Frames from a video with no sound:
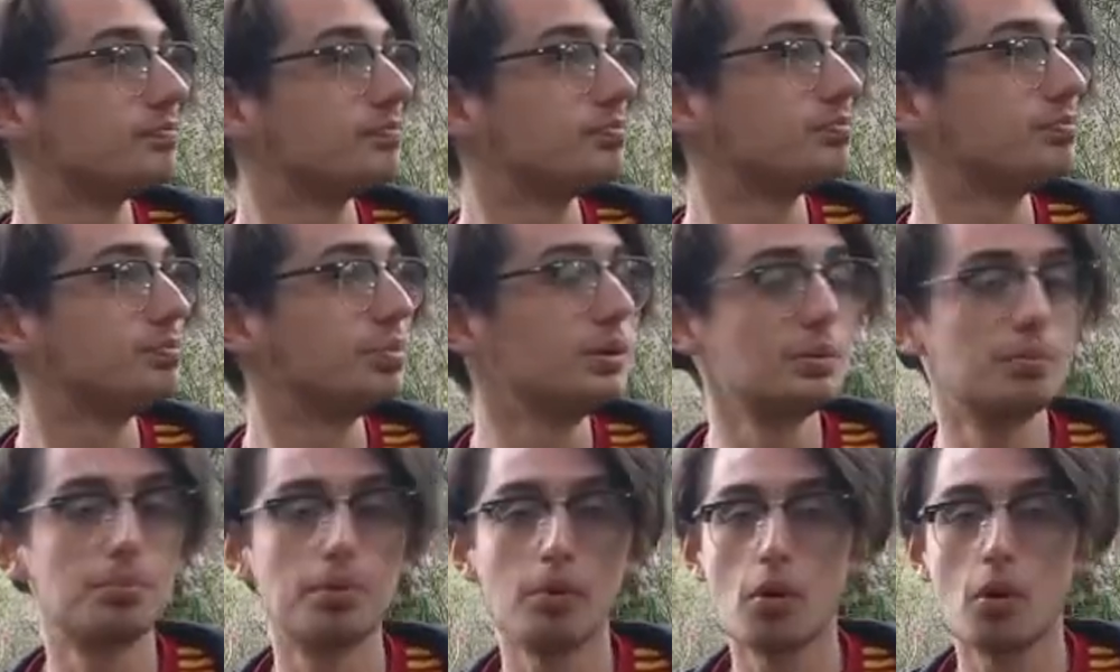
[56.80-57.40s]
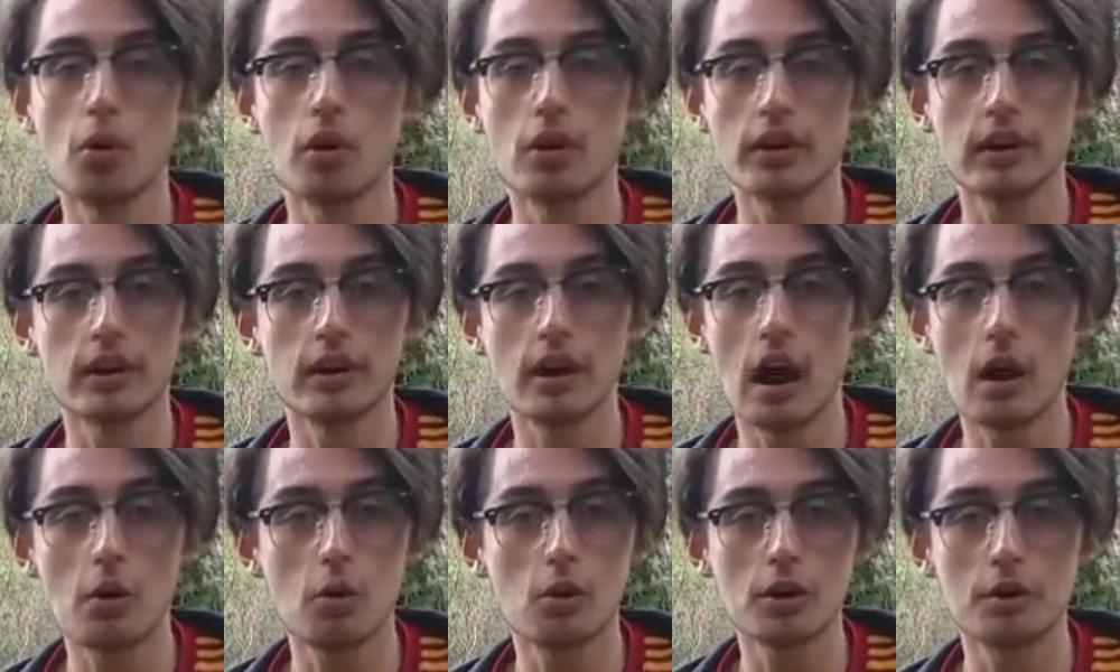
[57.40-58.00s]
be bored and
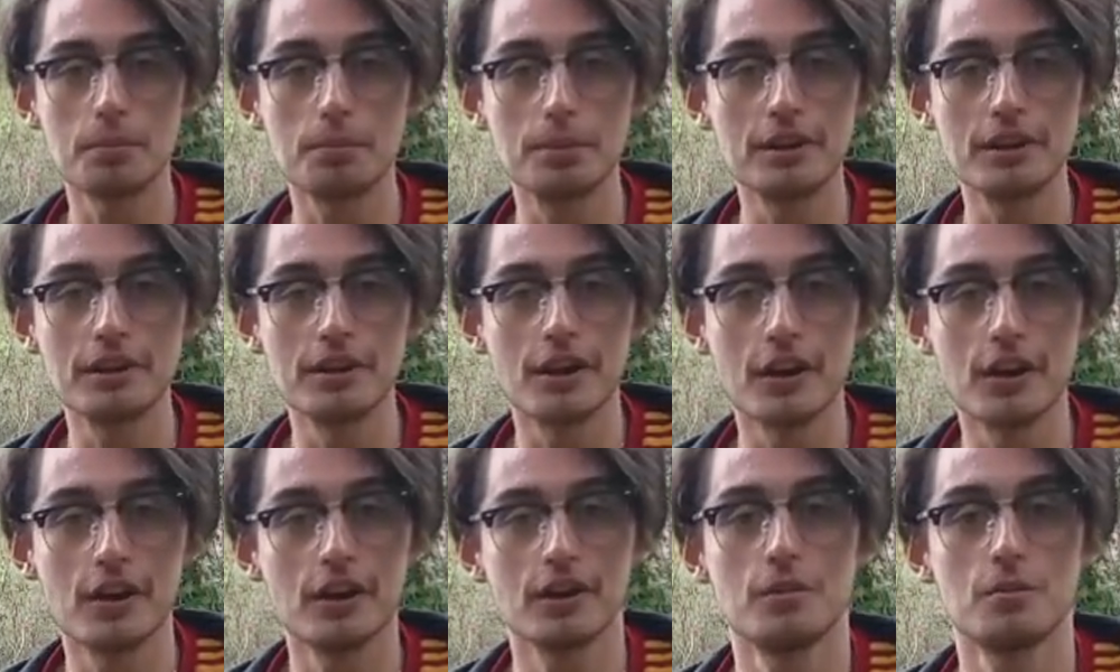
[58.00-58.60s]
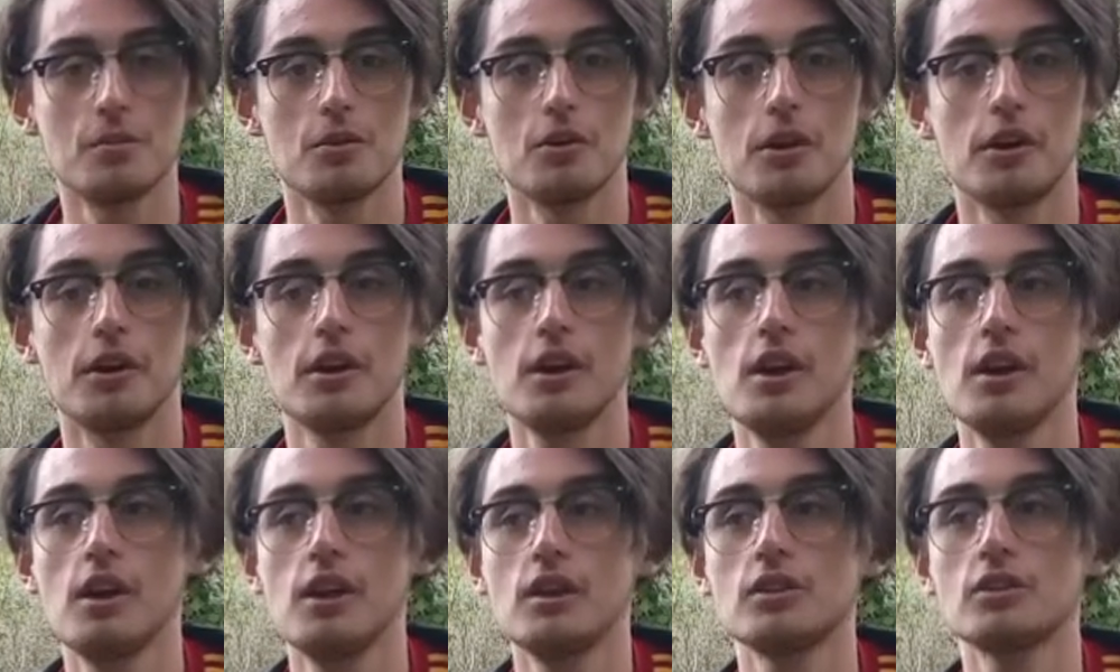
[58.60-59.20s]
not want to be there anymore.
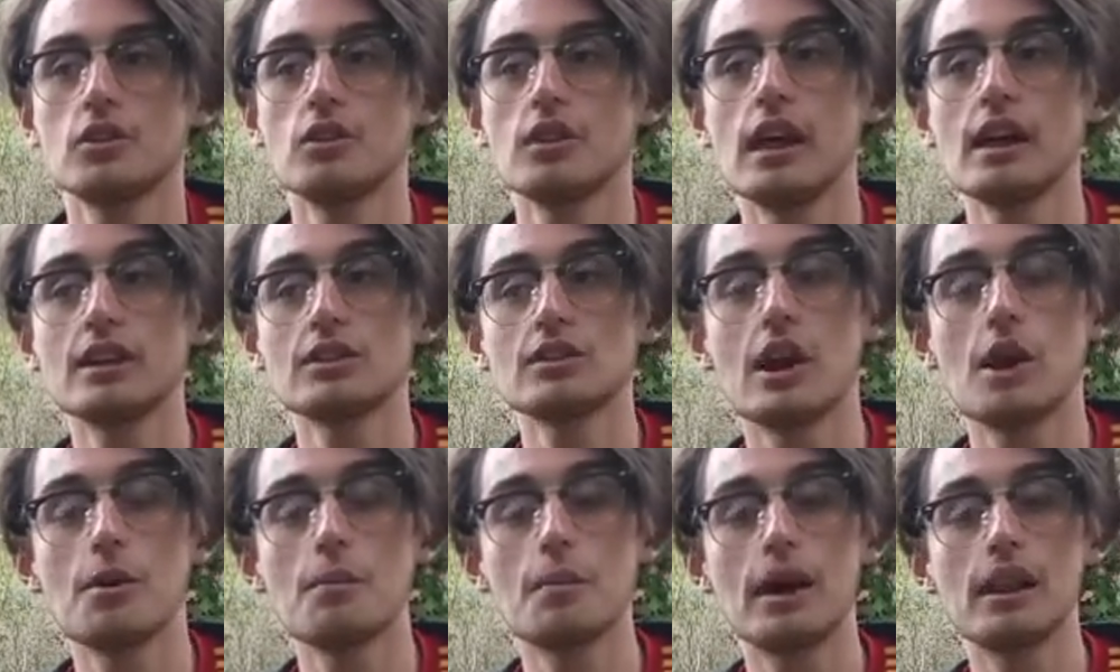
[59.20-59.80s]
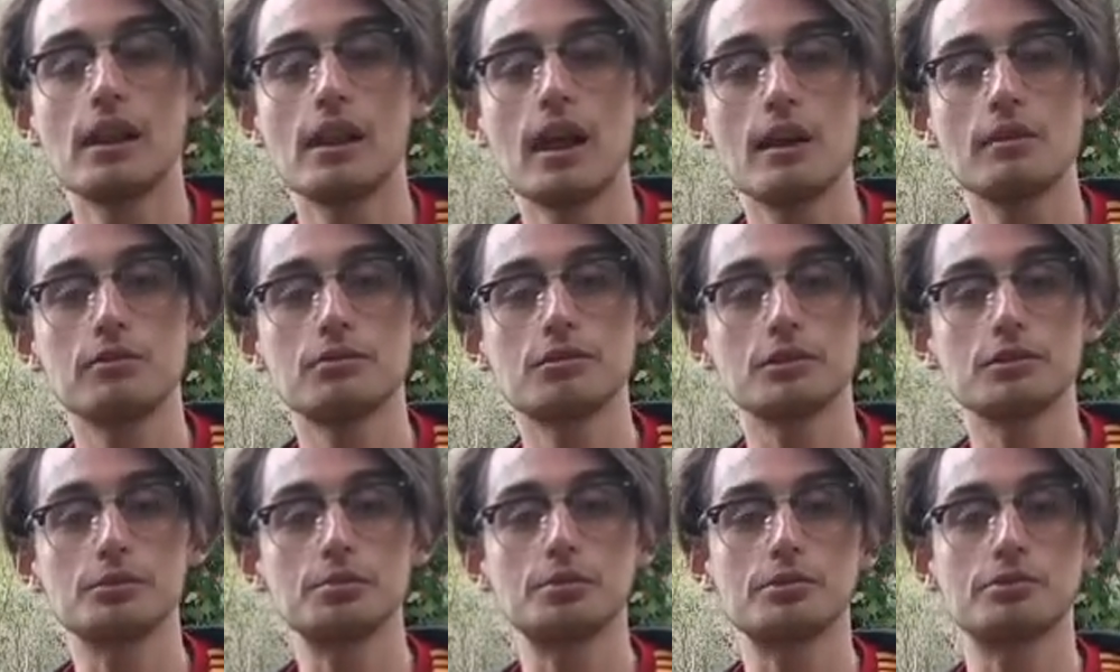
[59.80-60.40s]
So that's how my life
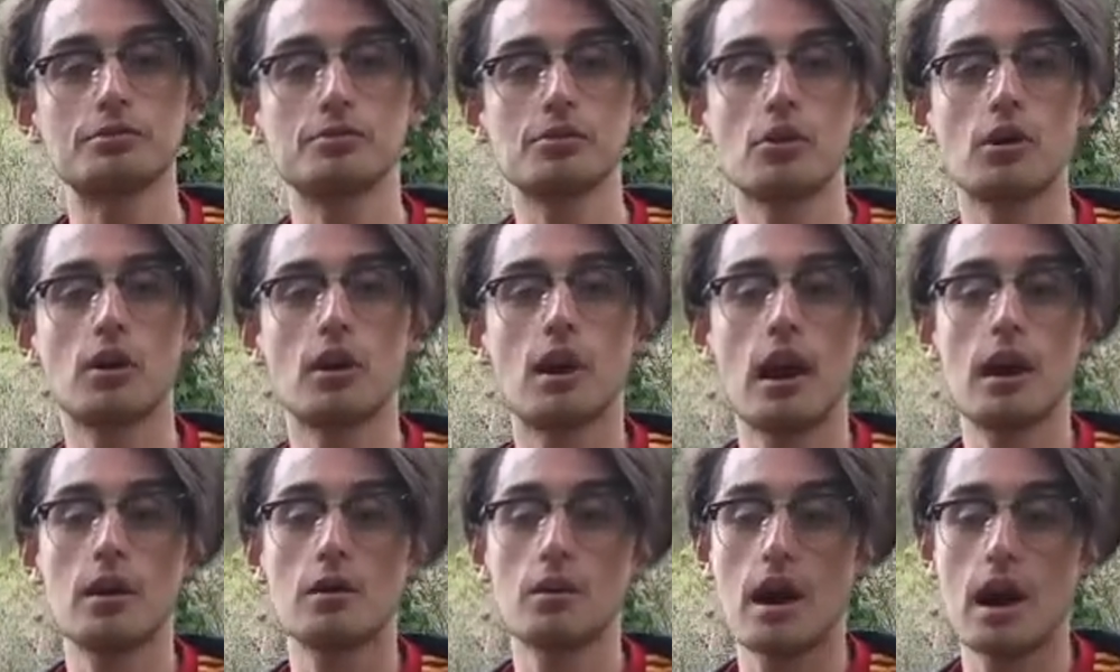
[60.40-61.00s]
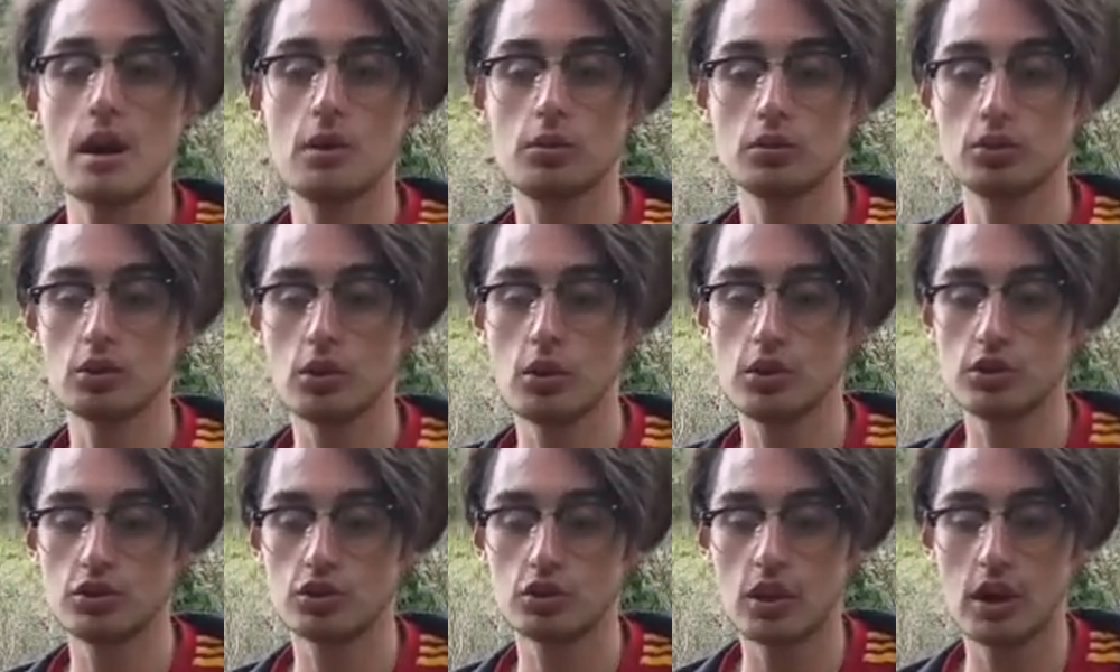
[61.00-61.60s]
was before. I was
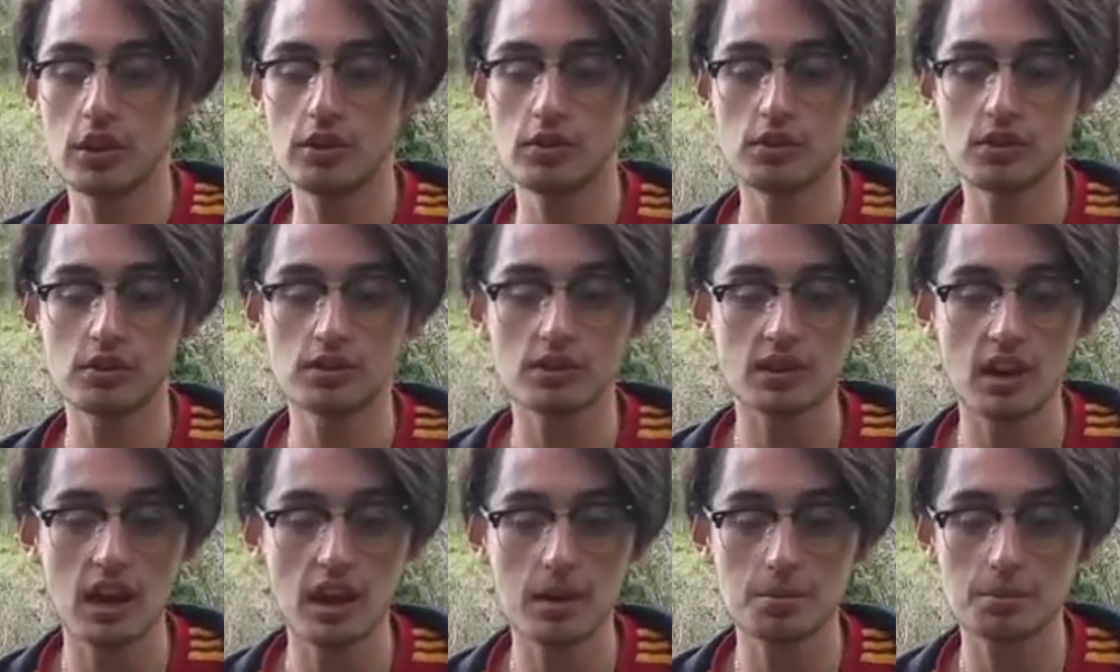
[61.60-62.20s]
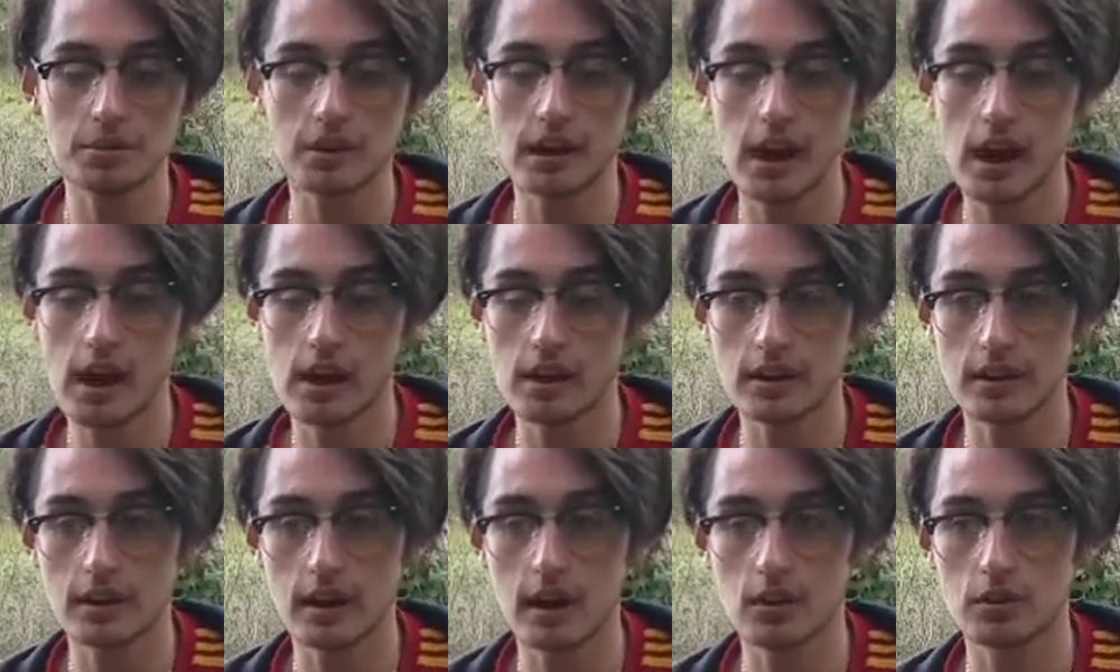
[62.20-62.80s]
always trying to escape
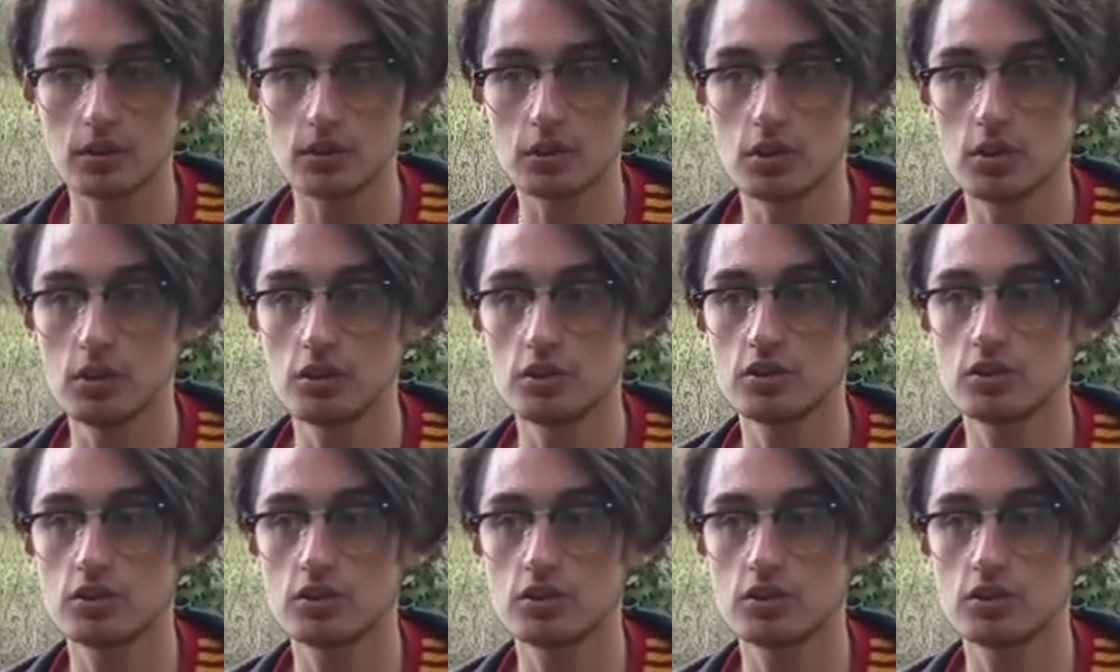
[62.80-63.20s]
reality. I was always